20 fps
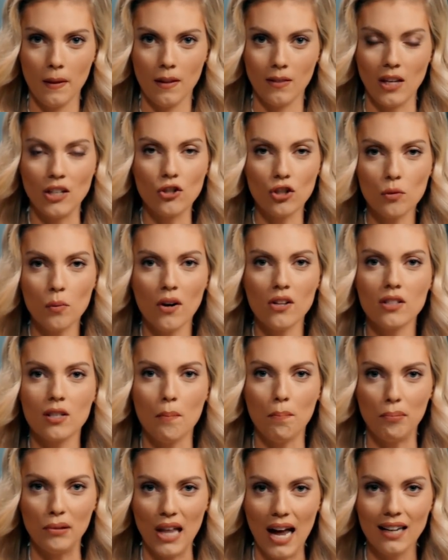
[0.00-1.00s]
They just want us to
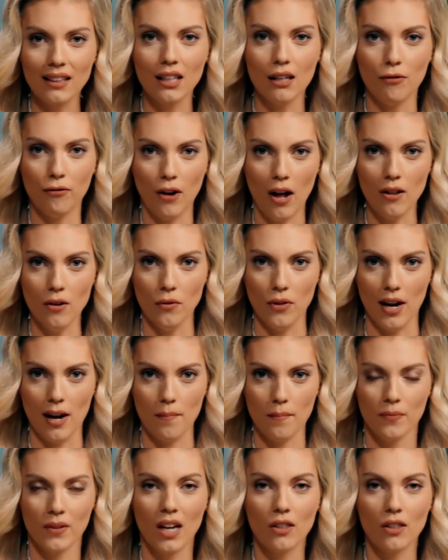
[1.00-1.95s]
blindly follow them.